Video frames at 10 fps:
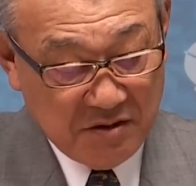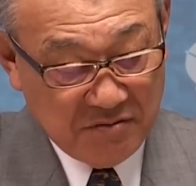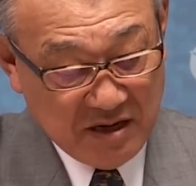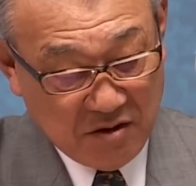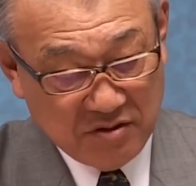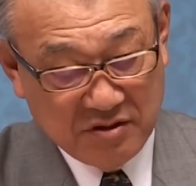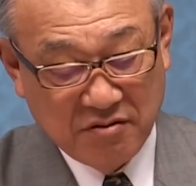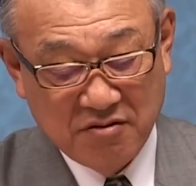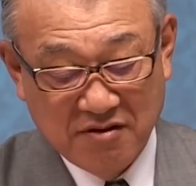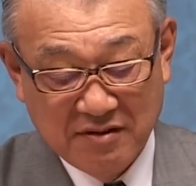We are
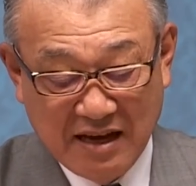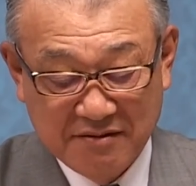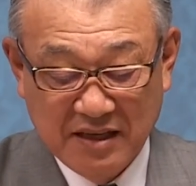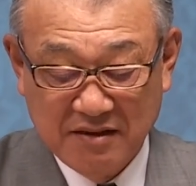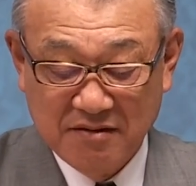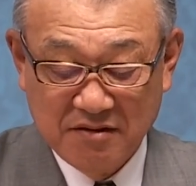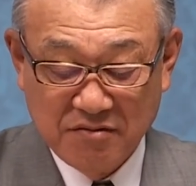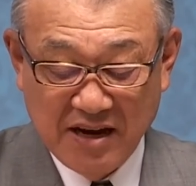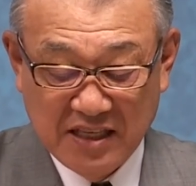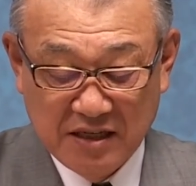also conducting
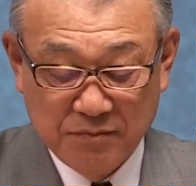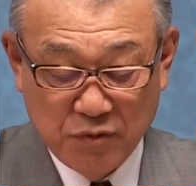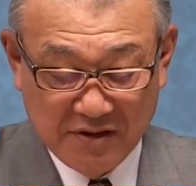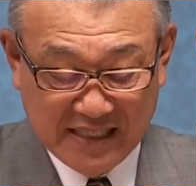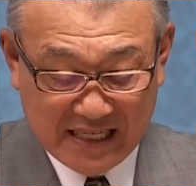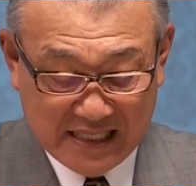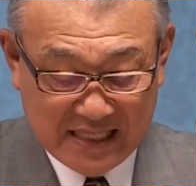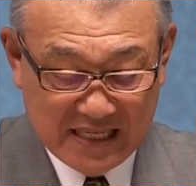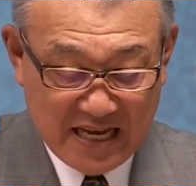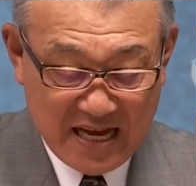training projects